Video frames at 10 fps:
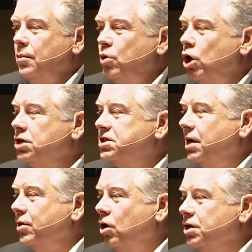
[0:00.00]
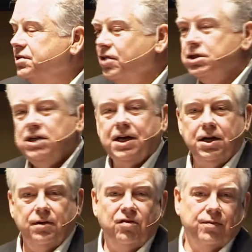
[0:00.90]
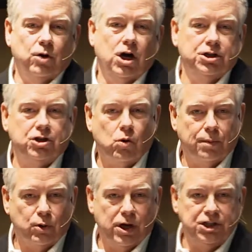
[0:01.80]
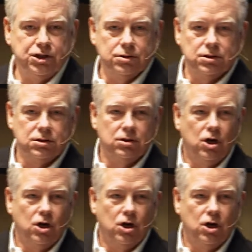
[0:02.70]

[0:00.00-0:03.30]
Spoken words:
put on seminars for executives from large corporations.